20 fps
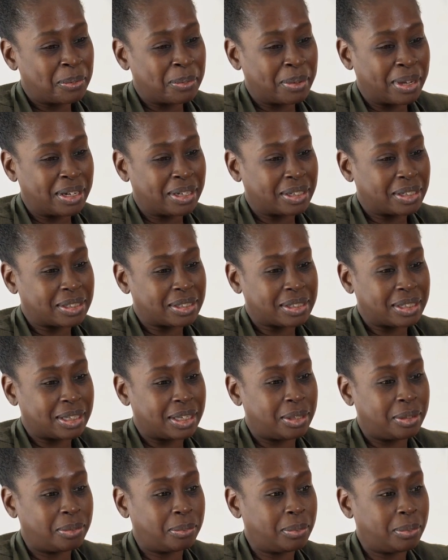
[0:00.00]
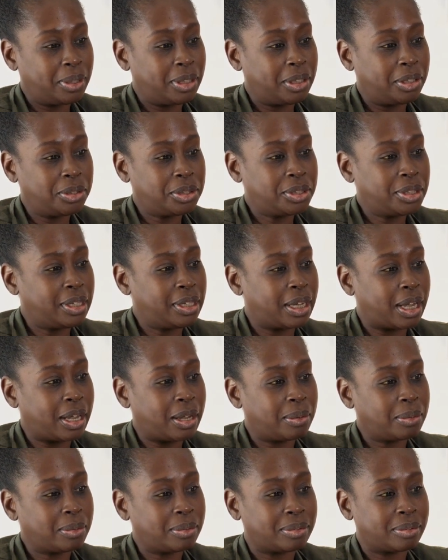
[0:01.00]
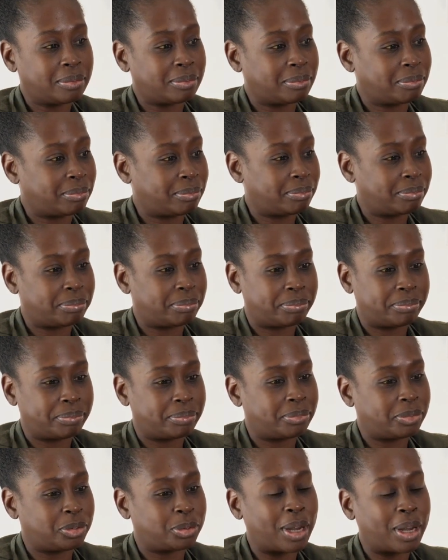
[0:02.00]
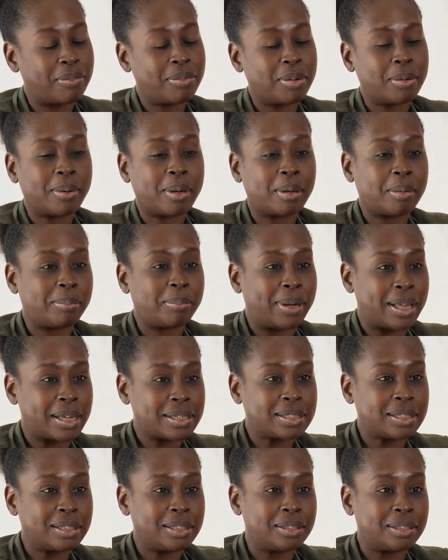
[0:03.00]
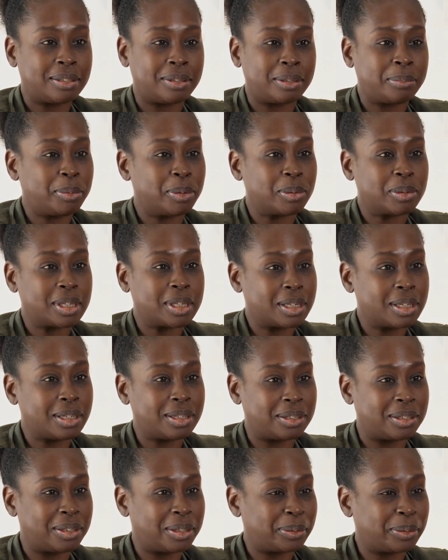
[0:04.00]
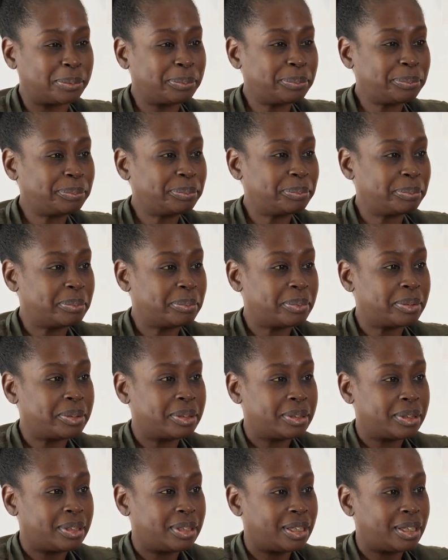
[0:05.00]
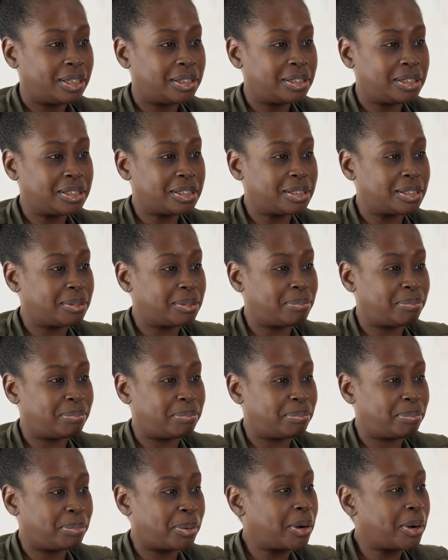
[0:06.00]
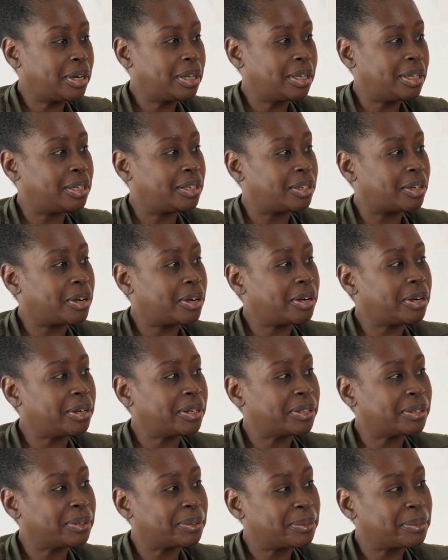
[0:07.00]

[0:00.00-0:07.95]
What else? And we usually out driving around, blasting the music, and just partying in the car.